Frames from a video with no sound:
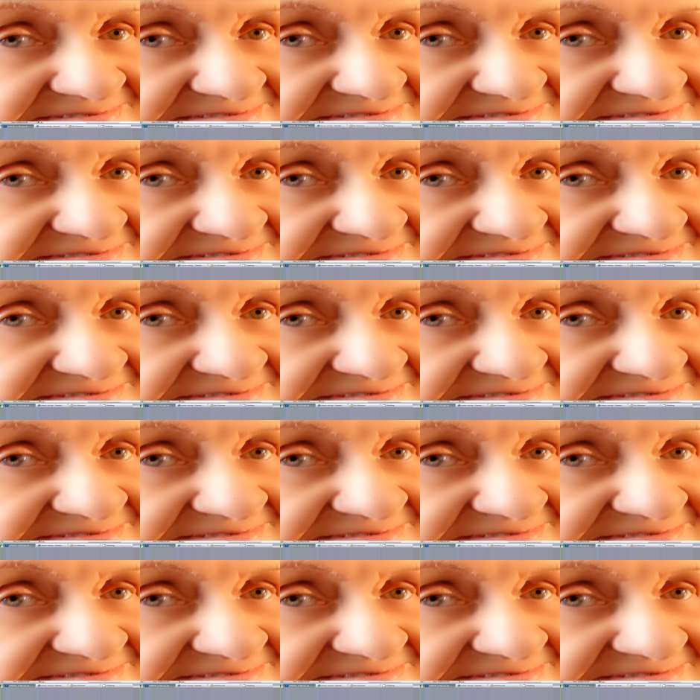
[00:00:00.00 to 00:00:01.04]

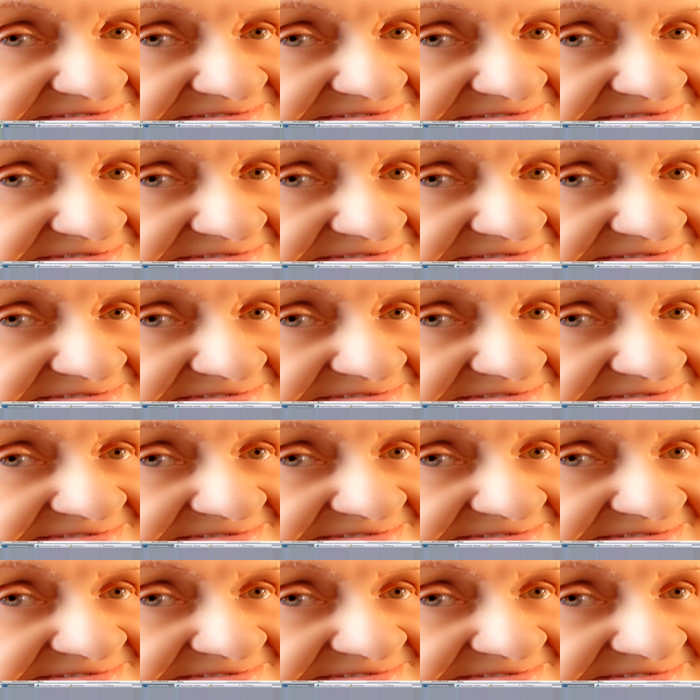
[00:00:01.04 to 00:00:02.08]

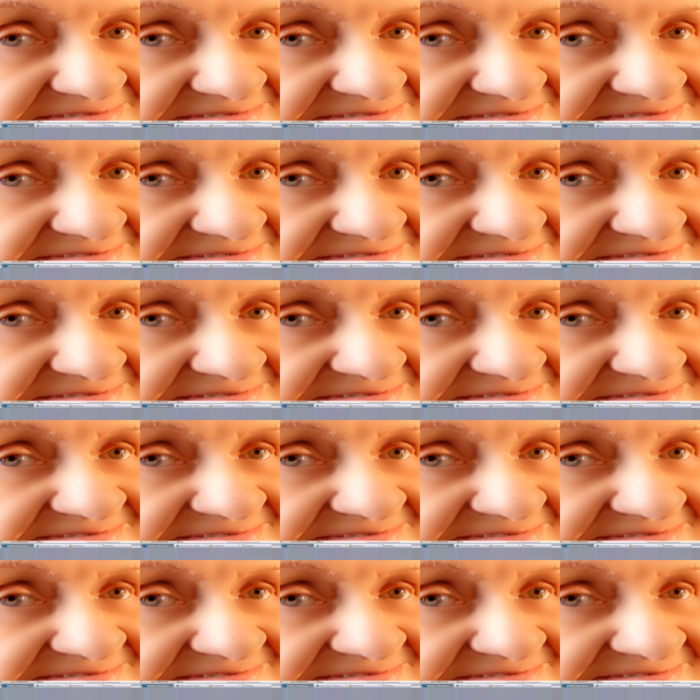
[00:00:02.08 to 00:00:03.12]

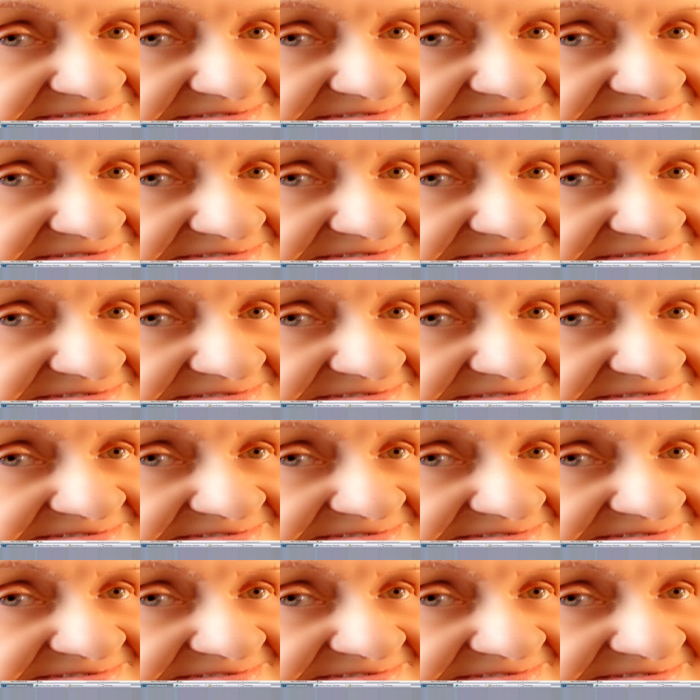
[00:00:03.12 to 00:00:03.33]
(no one is talking)